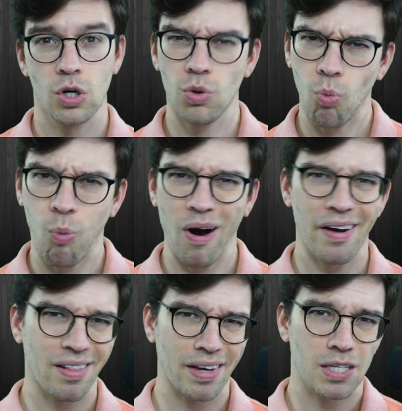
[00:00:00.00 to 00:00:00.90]
who want
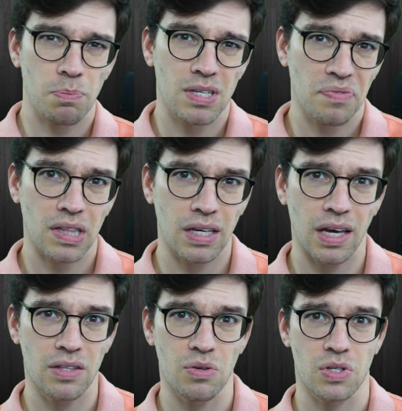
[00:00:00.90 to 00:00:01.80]
to specifically get
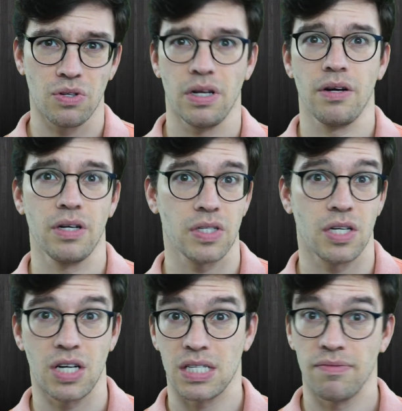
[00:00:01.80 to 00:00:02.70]
into a certain area,
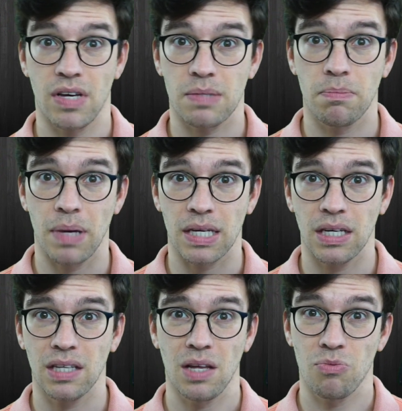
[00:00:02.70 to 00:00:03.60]
such as investment
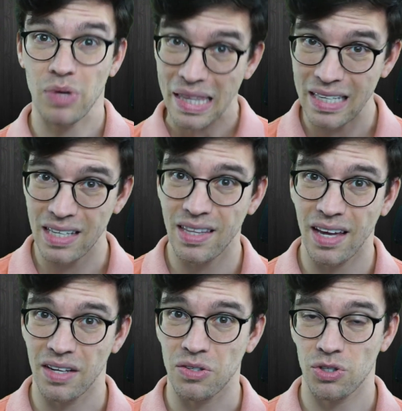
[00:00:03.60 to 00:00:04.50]
banking, and they really need
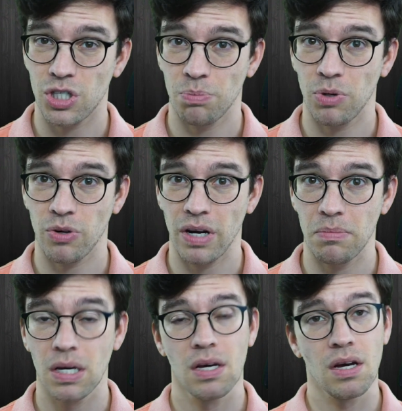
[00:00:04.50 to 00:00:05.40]
that internship program,
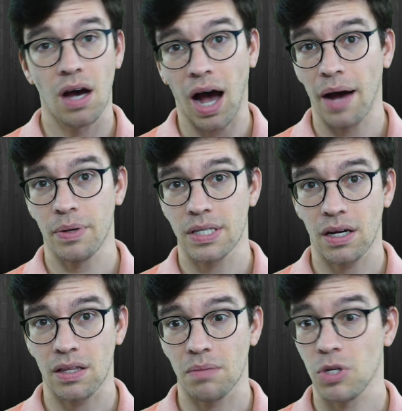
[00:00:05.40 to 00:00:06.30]
I would
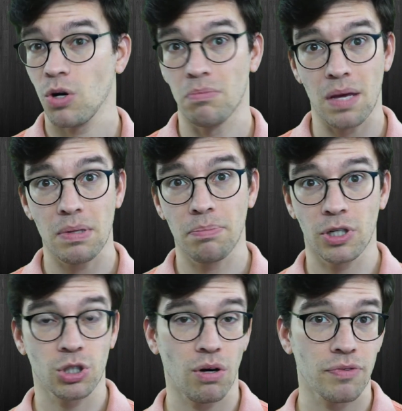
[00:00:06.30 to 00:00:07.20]
tell them, maybe
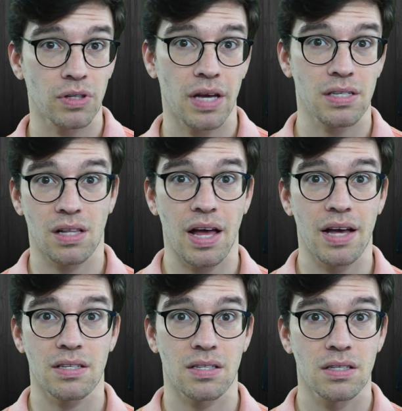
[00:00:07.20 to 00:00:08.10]
push off your last
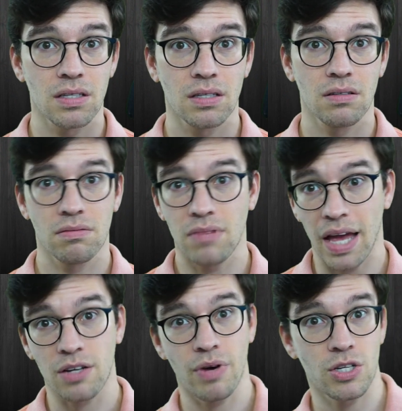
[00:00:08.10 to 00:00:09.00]
class
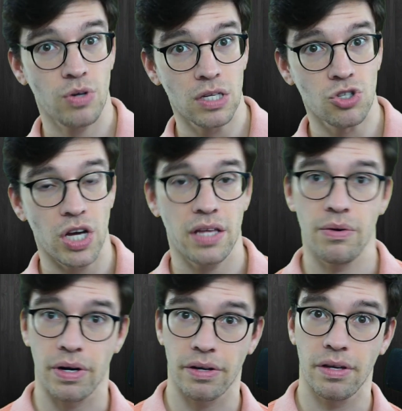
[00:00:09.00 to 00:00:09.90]
and graduate in
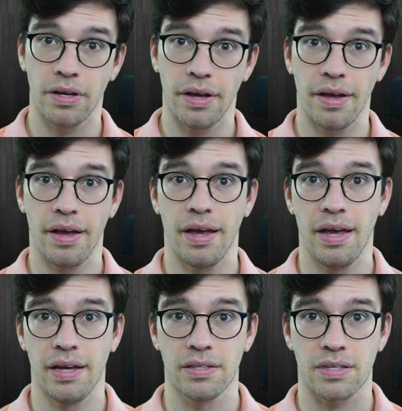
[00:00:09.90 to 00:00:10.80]
January
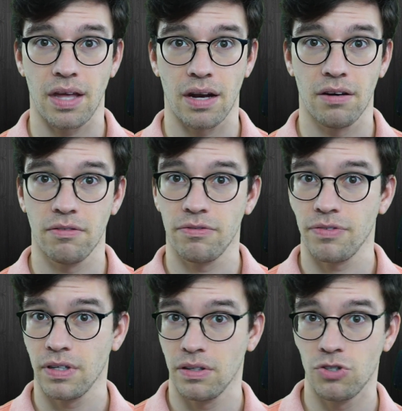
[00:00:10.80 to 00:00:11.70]
instead of
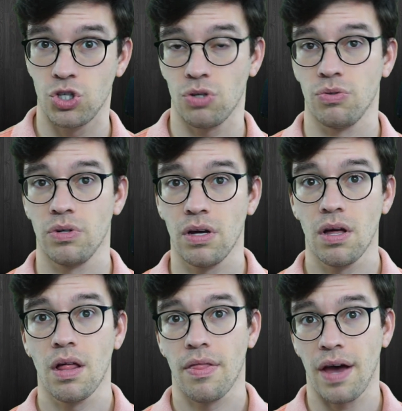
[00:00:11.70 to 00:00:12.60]
June.
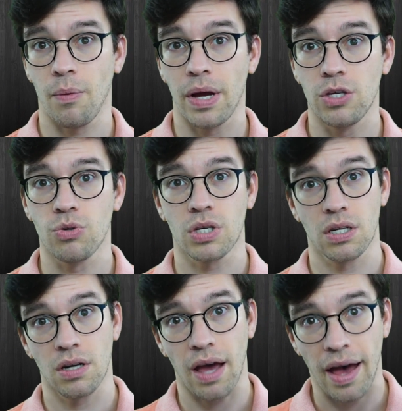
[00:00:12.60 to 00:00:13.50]
That way you can